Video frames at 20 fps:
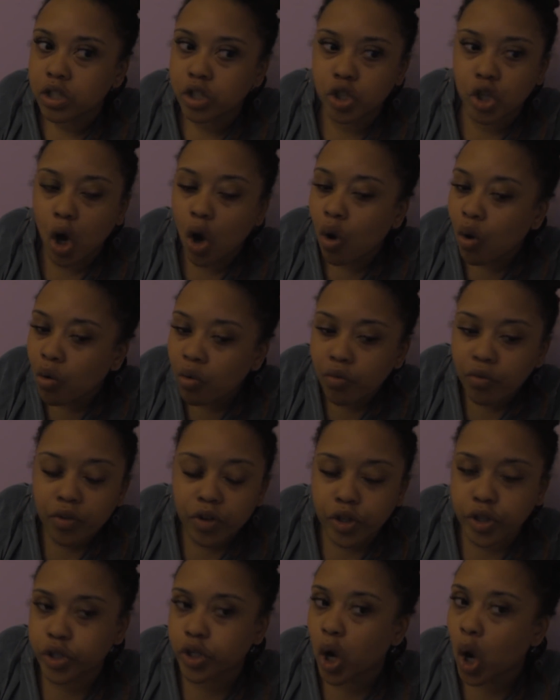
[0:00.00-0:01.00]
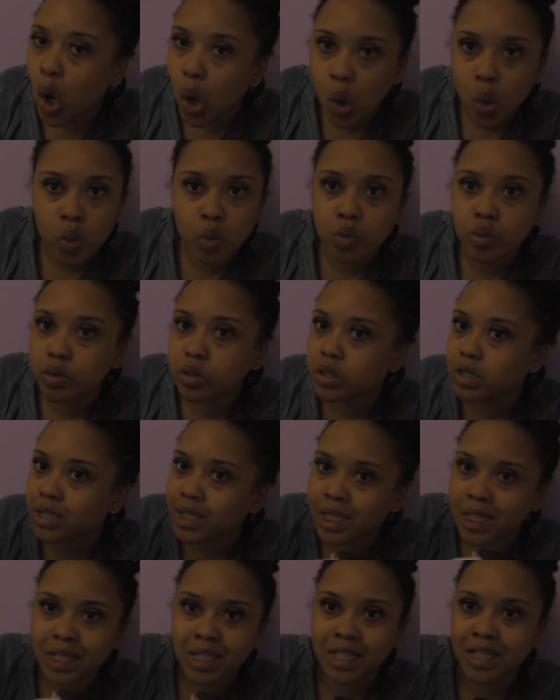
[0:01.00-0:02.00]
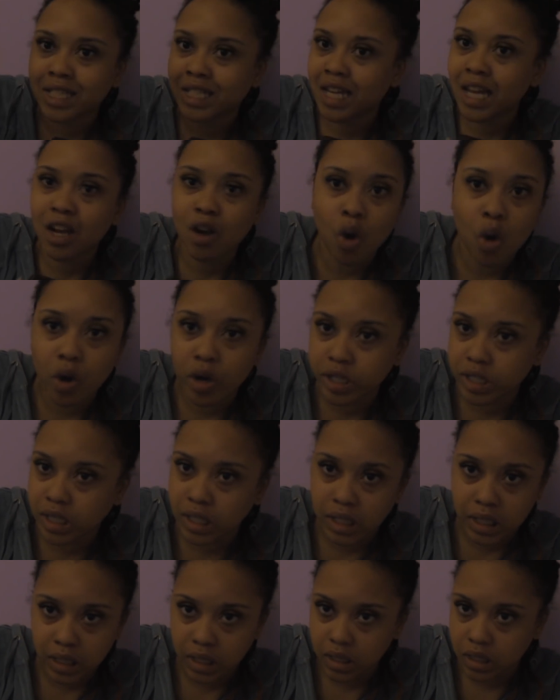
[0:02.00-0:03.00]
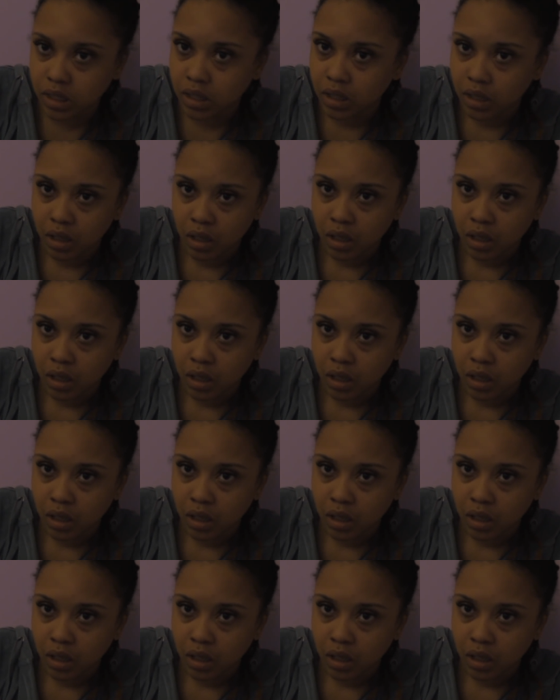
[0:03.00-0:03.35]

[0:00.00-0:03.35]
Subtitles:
Don't stick on to this.